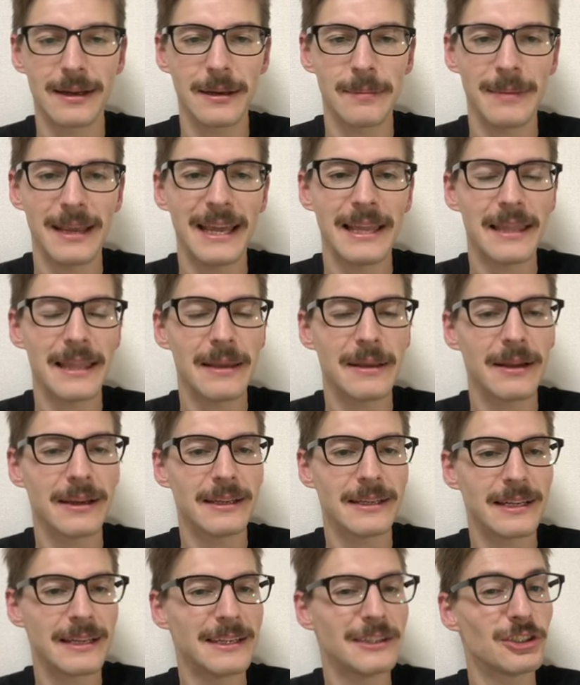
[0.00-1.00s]
I'm getting the
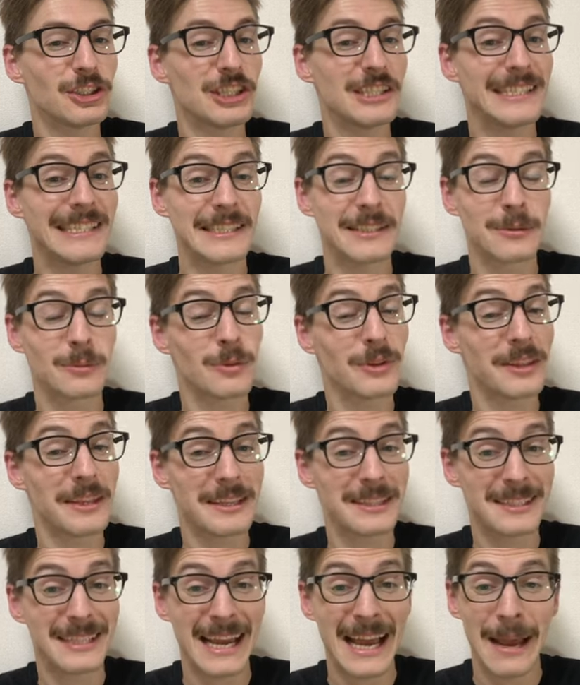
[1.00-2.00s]
idea she doesn't want
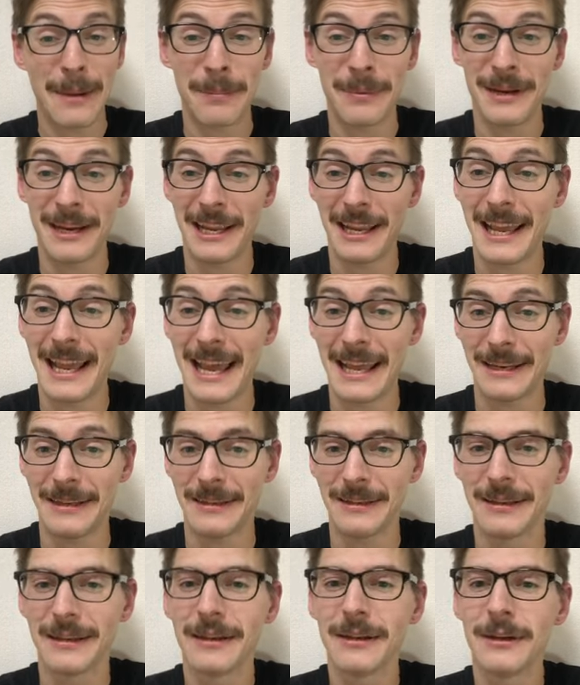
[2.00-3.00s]
this to happen again.